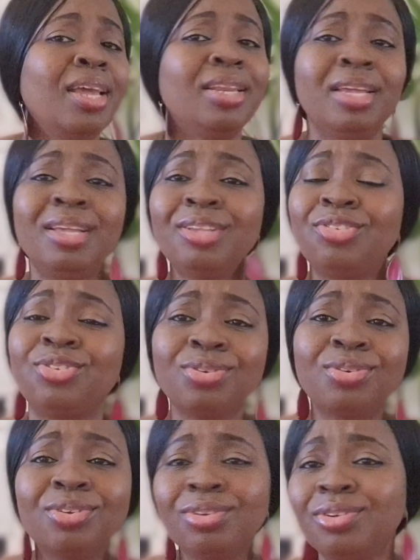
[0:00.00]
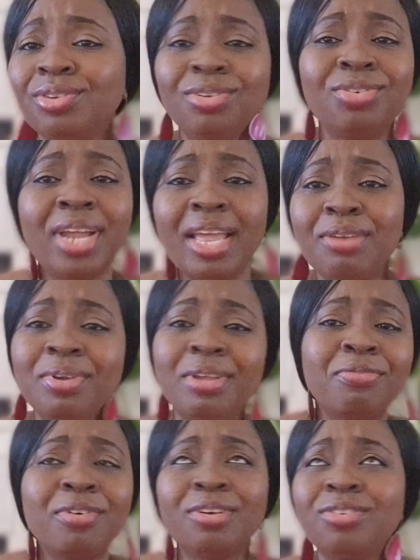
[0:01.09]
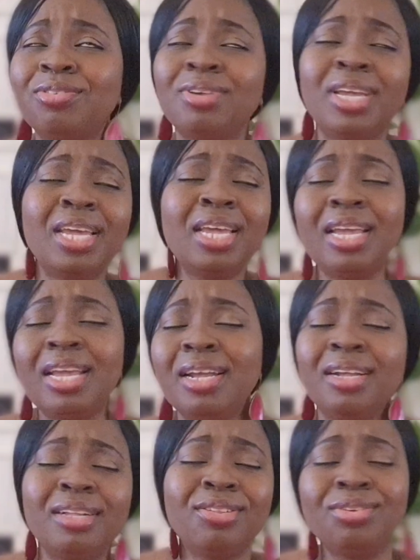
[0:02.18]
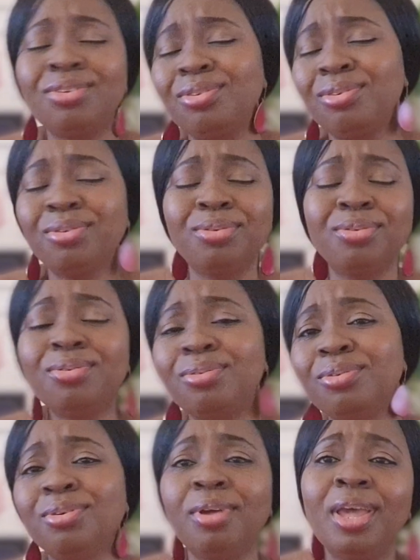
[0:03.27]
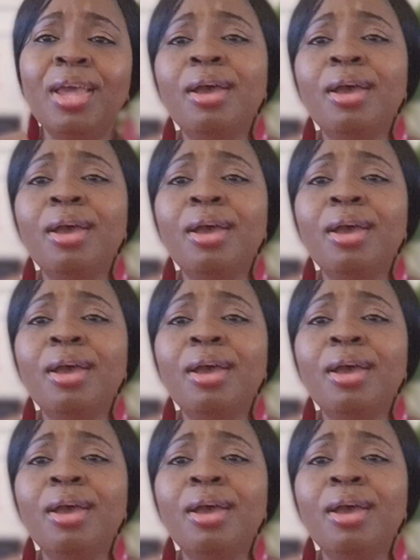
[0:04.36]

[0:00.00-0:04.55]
These children will frustrate you,